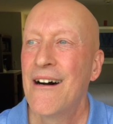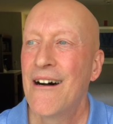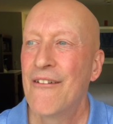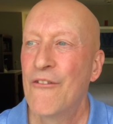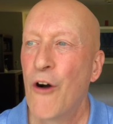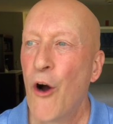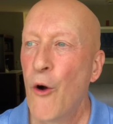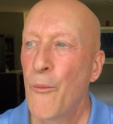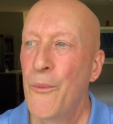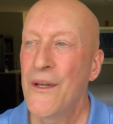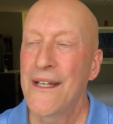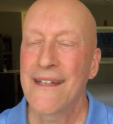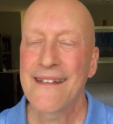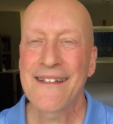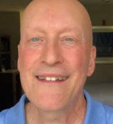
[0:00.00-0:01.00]
of
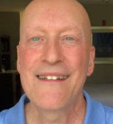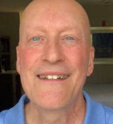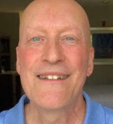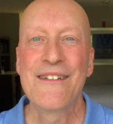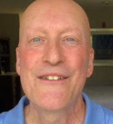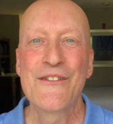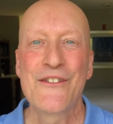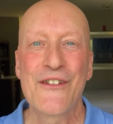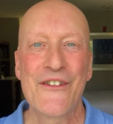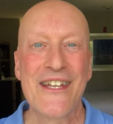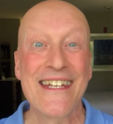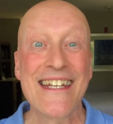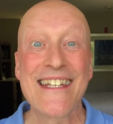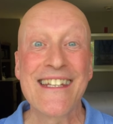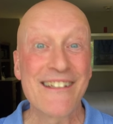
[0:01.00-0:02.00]
opening to the
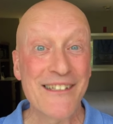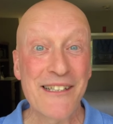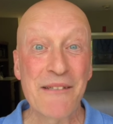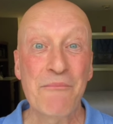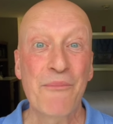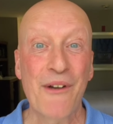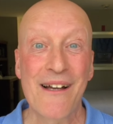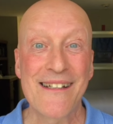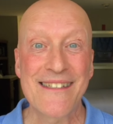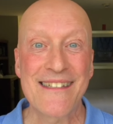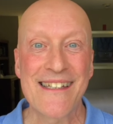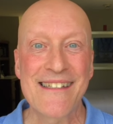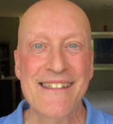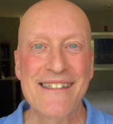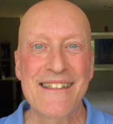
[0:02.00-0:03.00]
healing
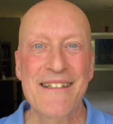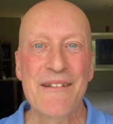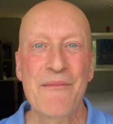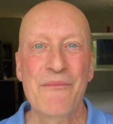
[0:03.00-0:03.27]
process.